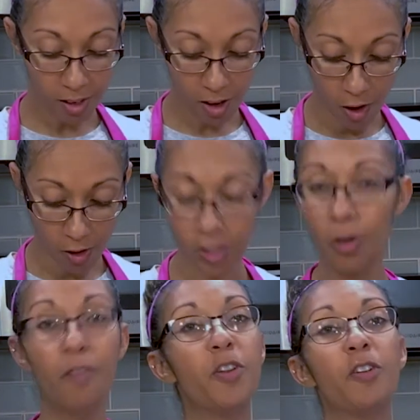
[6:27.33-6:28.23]
Also,
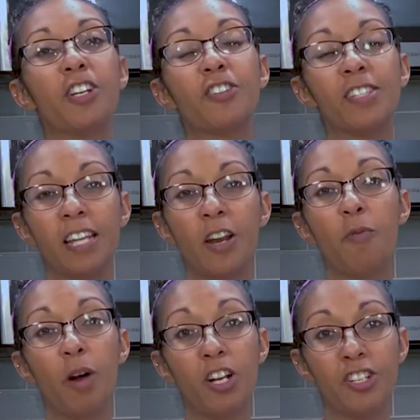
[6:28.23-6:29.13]
if you're interested in
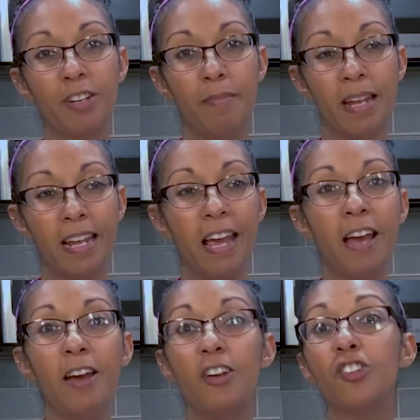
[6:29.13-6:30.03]
watching me
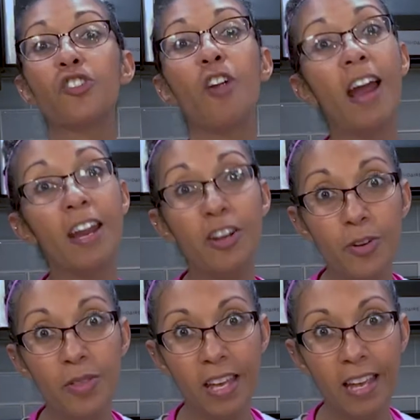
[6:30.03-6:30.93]
try
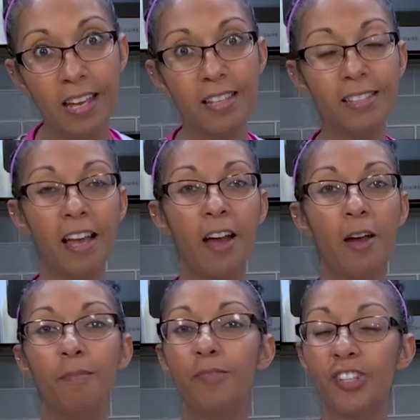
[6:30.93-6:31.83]
new things,
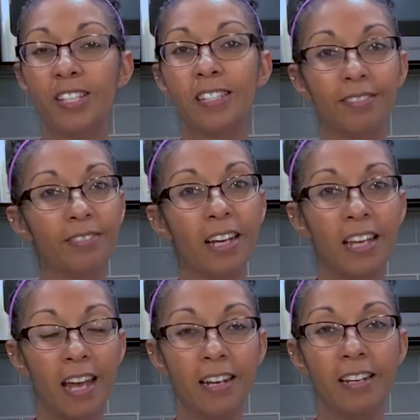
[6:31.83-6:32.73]
just
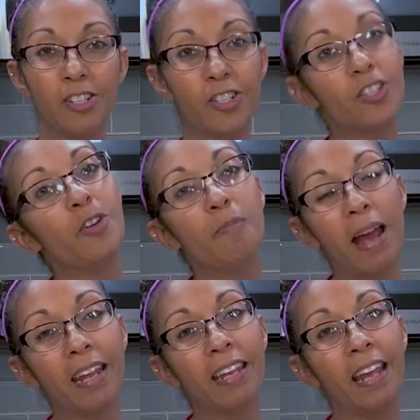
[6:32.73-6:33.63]
again, tune
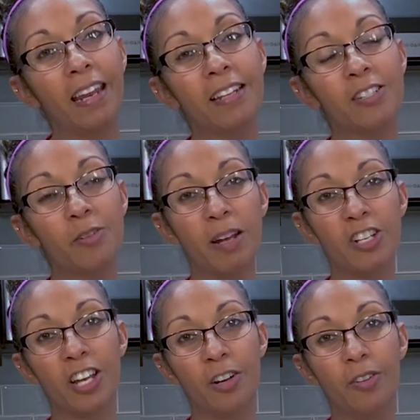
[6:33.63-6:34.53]
back in to my
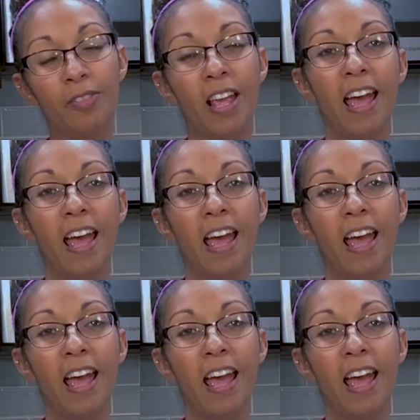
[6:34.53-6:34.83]
channel.